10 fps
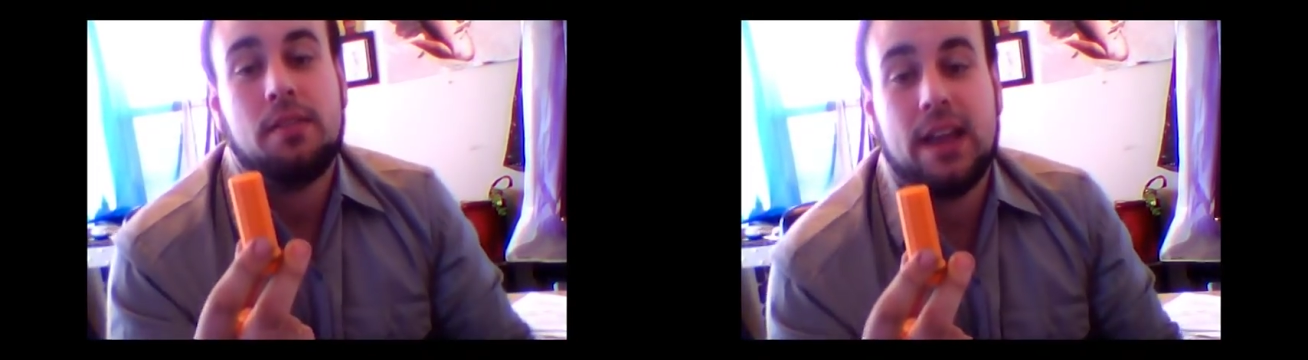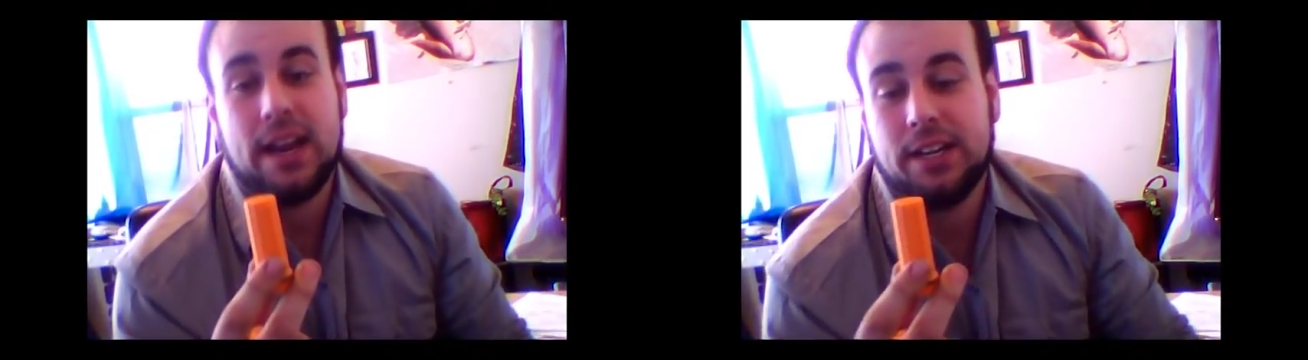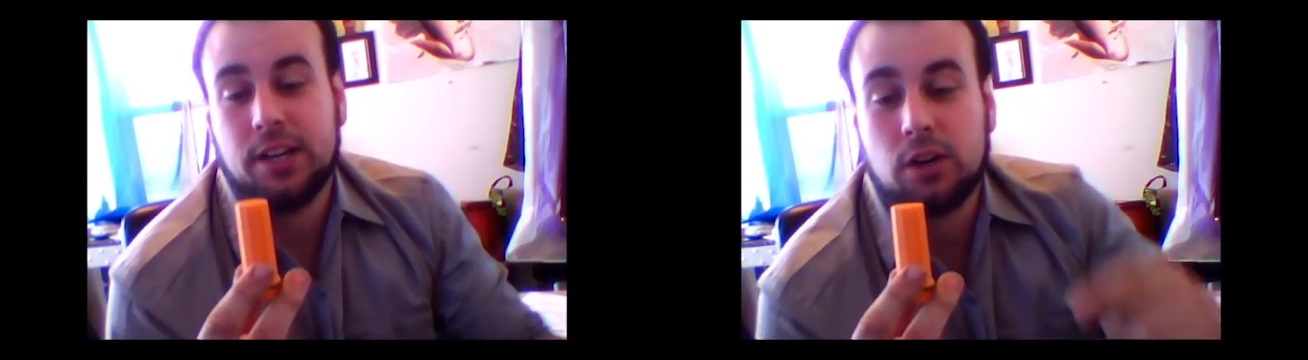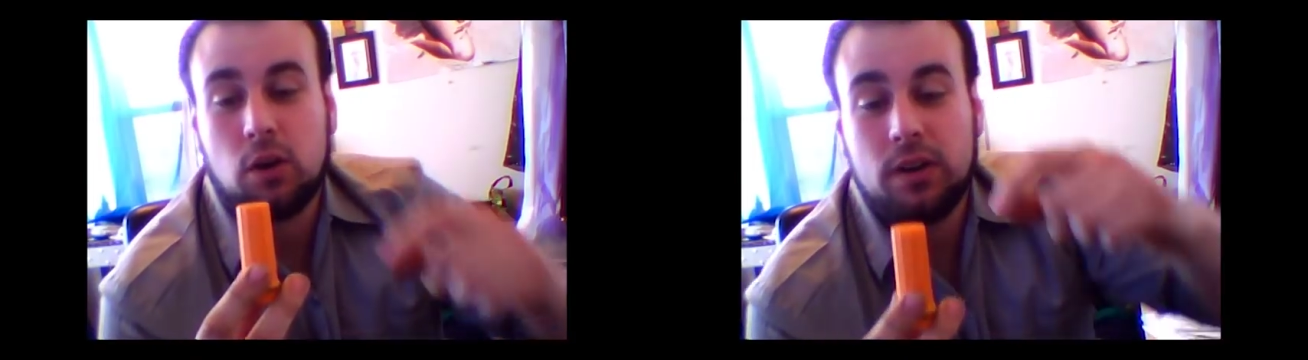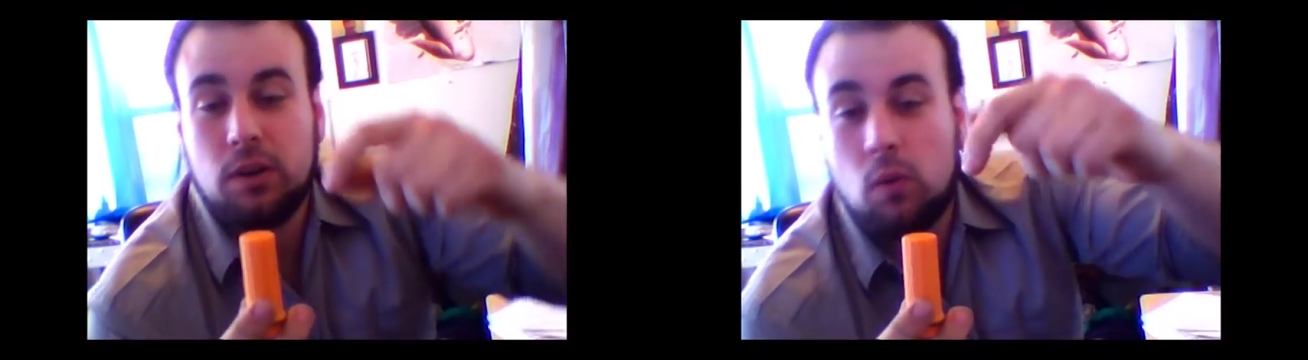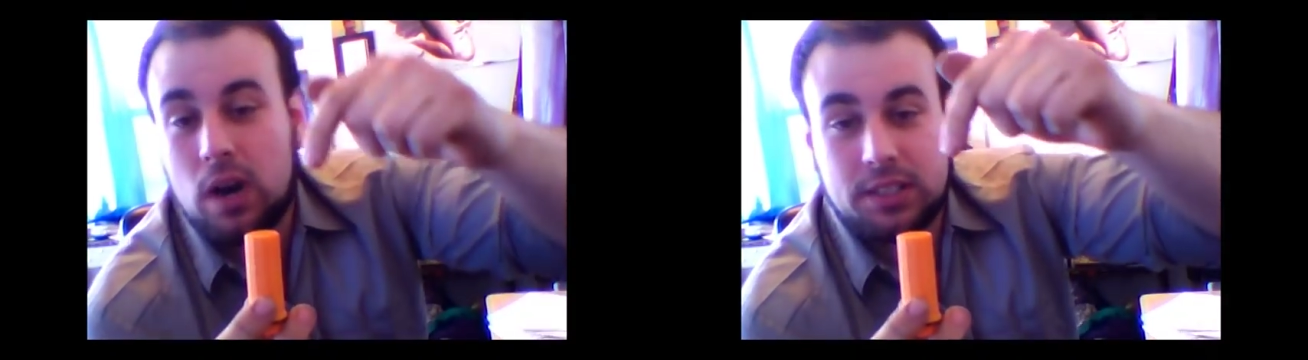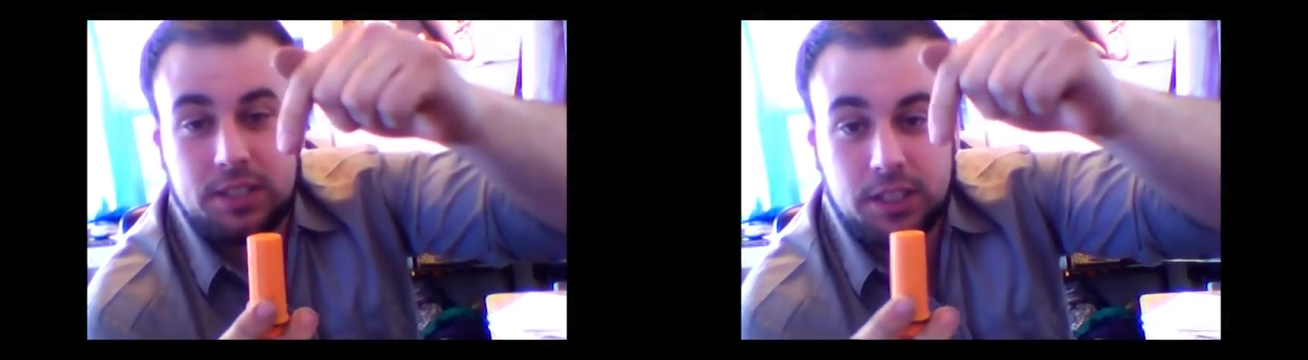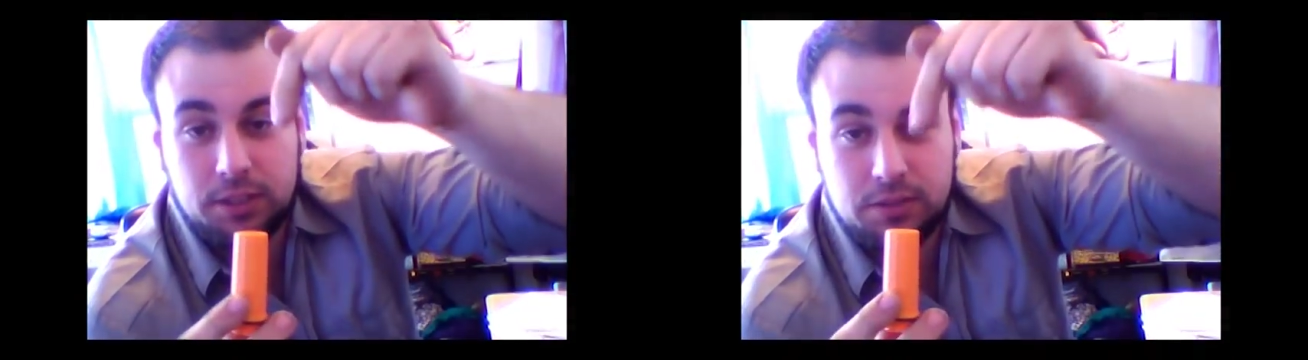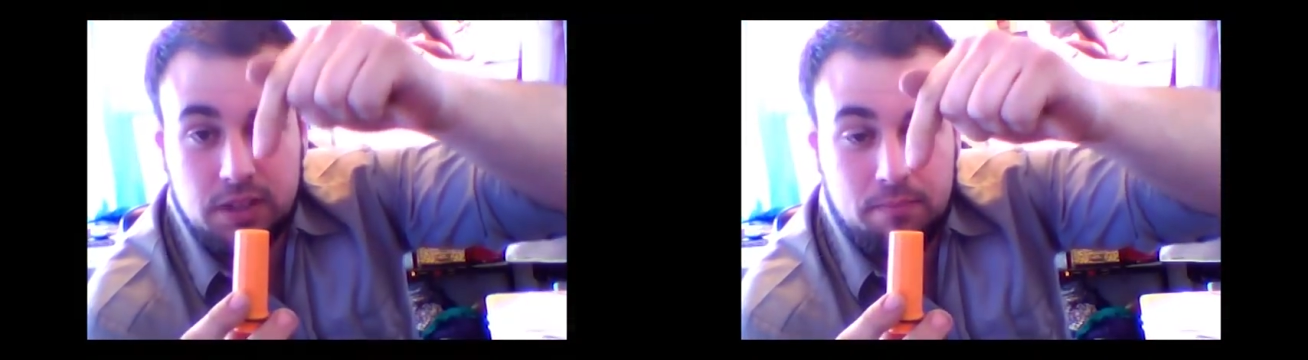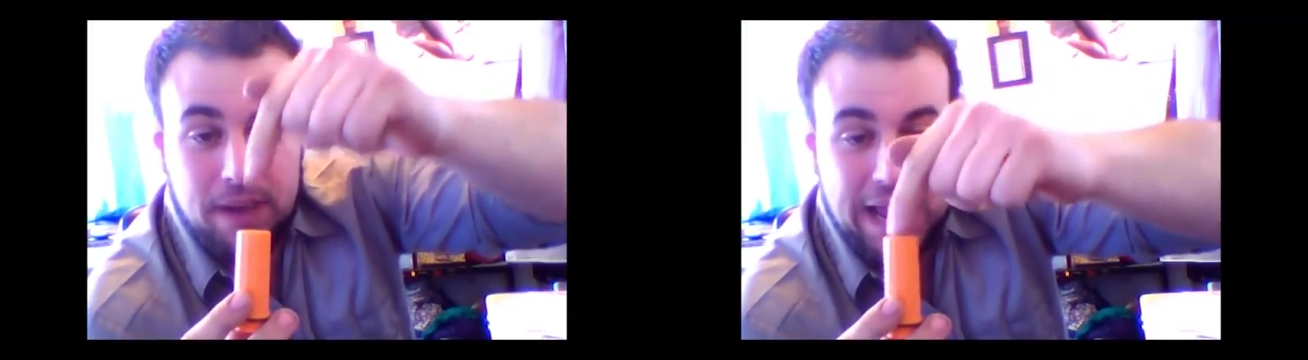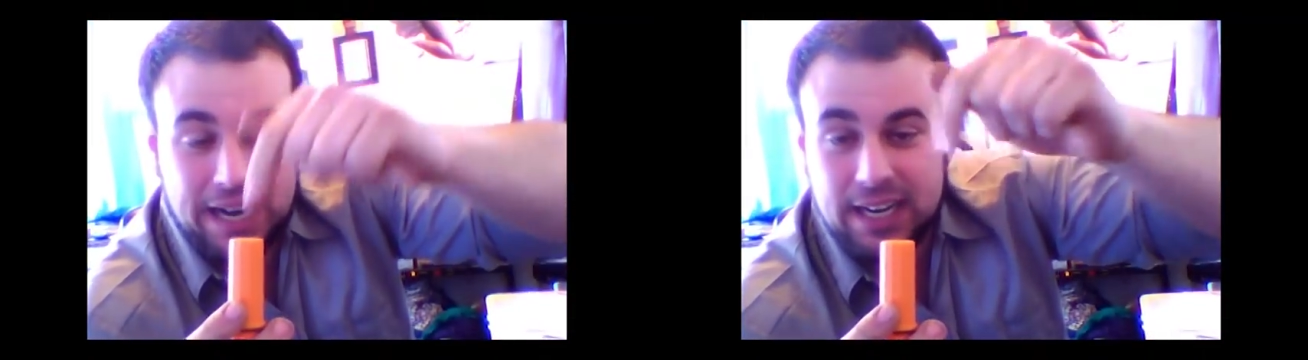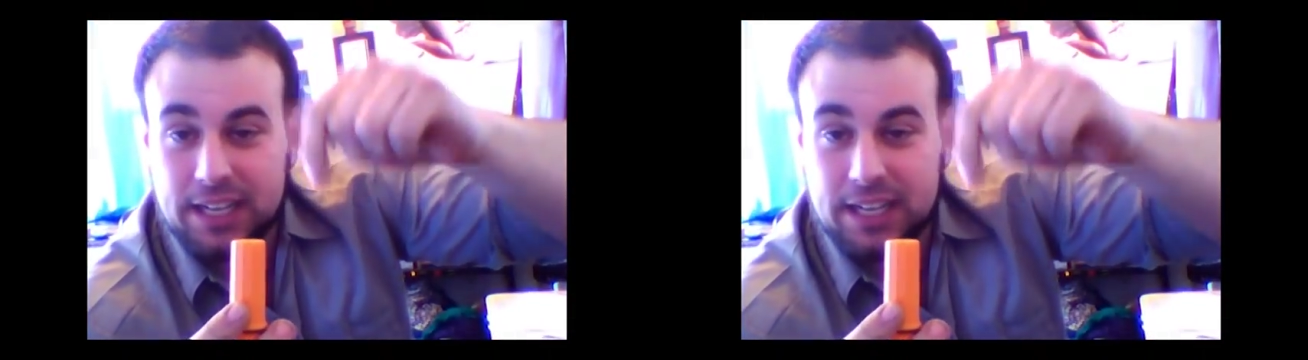then you're going to want to use the back